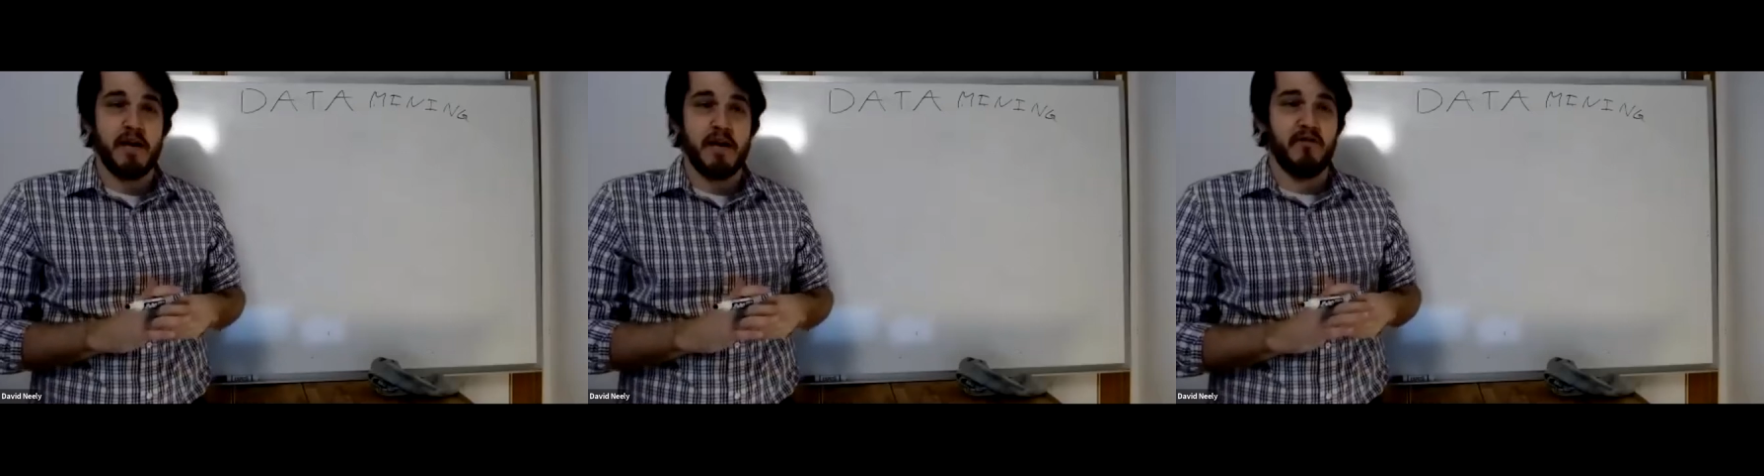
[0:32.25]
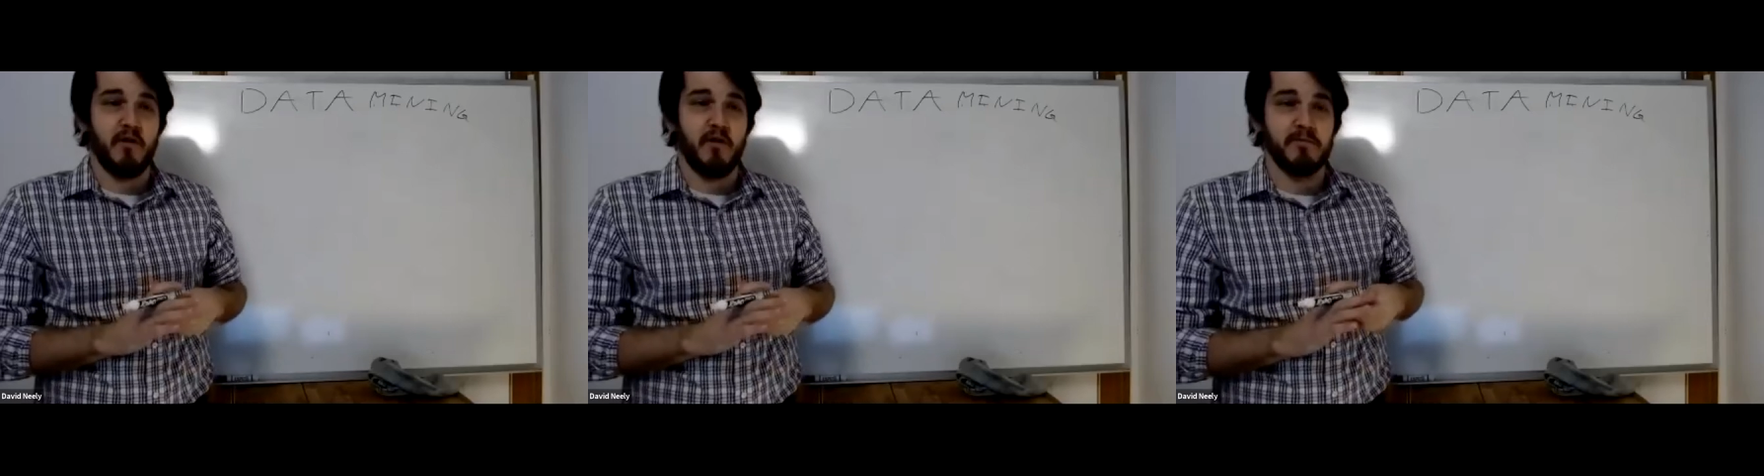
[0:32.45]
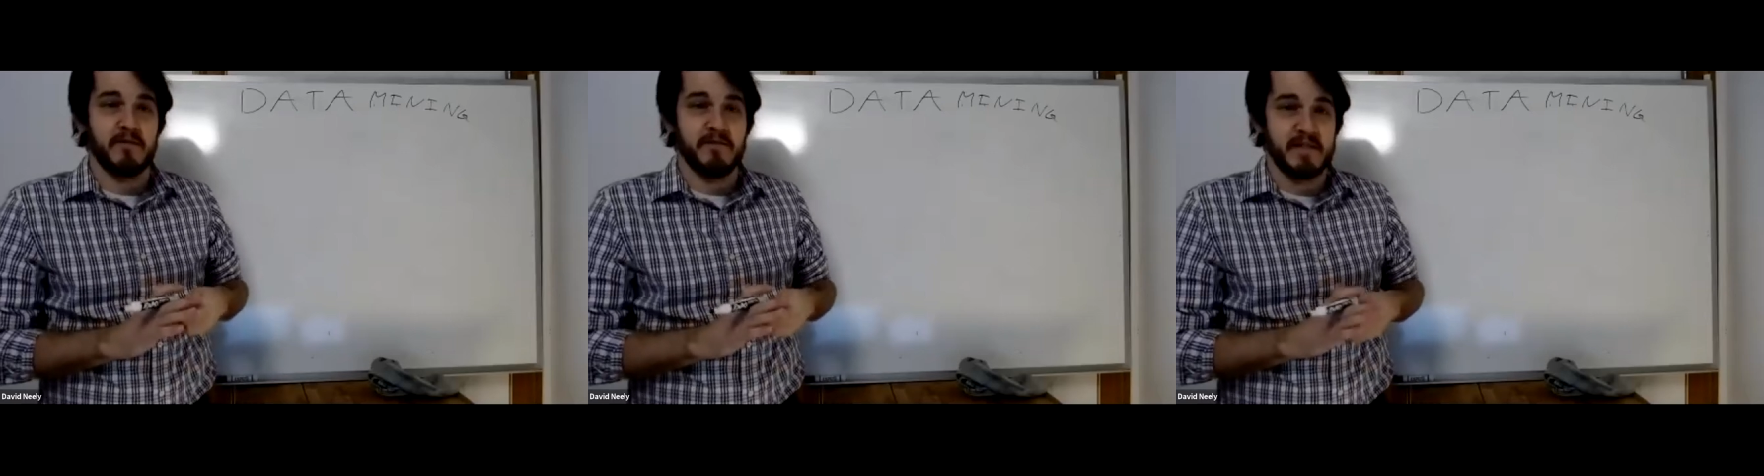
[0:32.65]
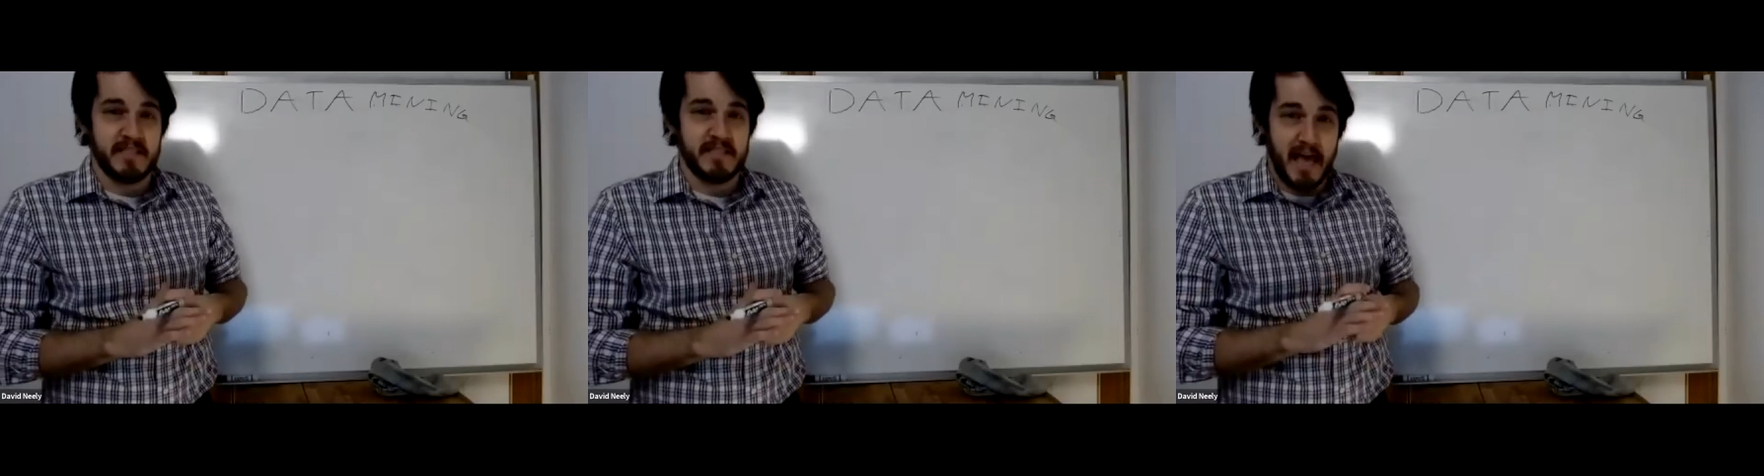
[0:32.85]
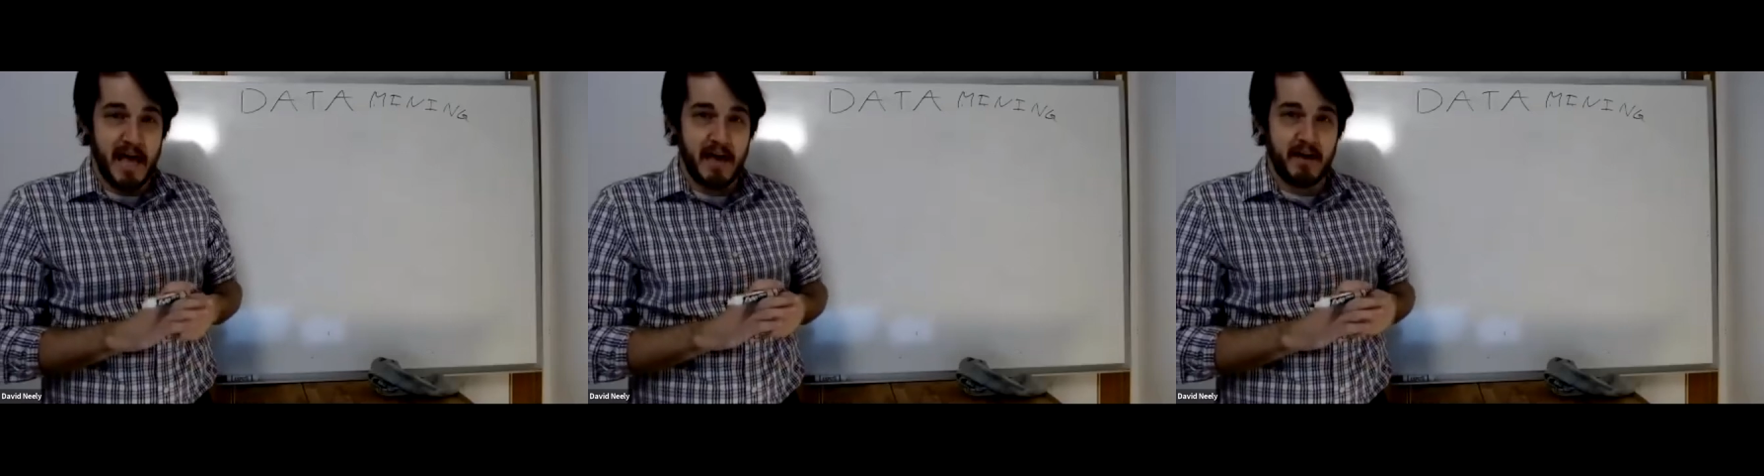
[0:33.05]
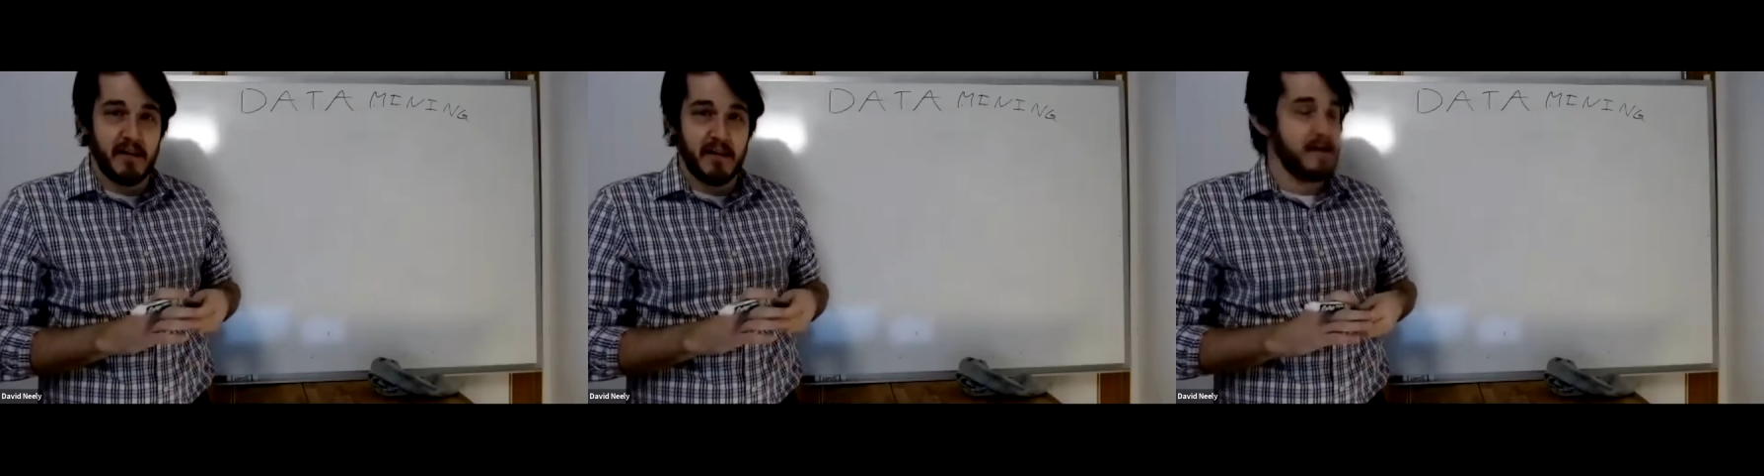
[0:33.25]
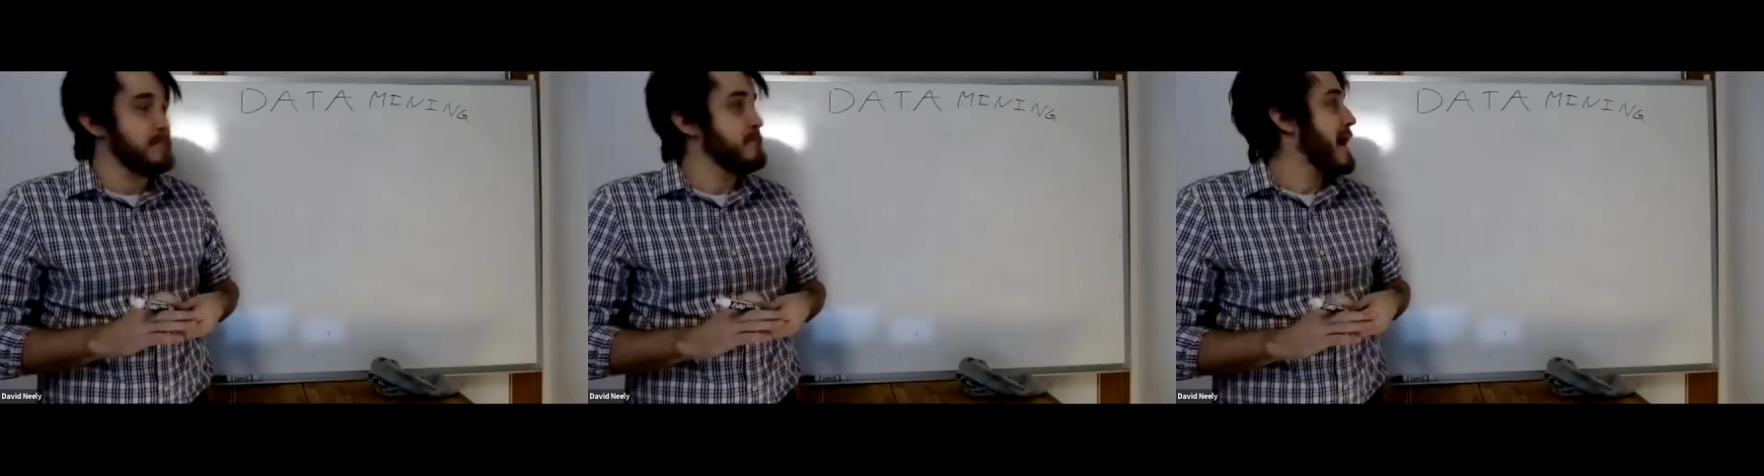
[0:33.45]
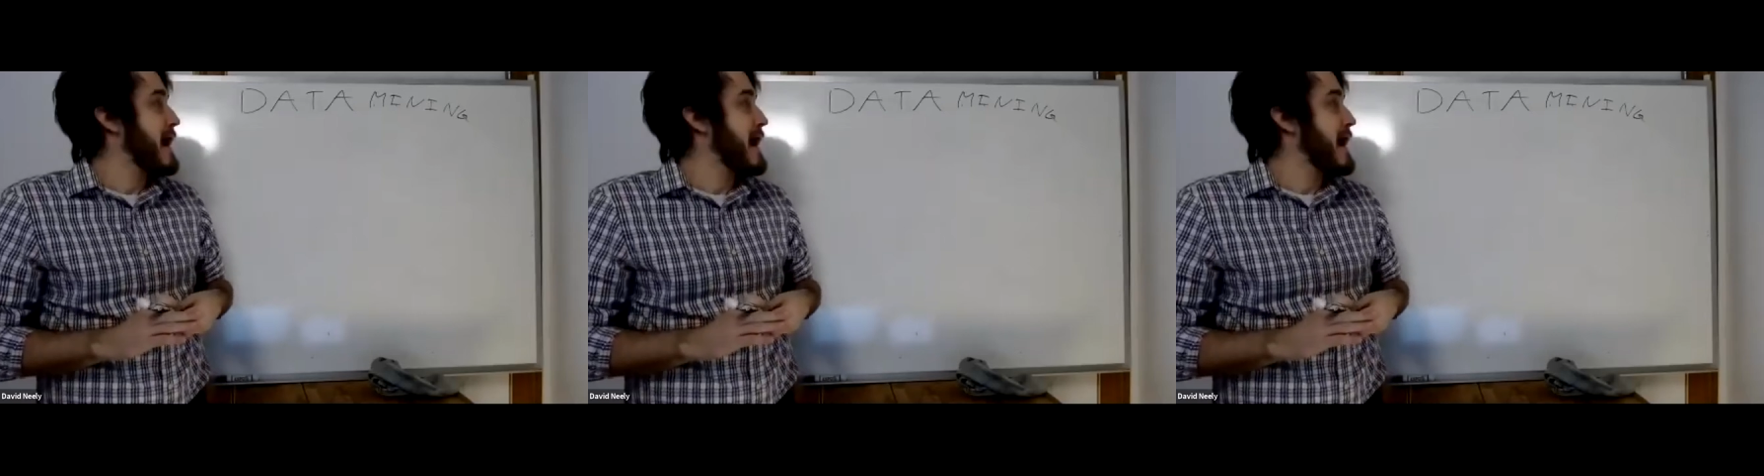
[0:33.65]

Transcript: in terms of scale and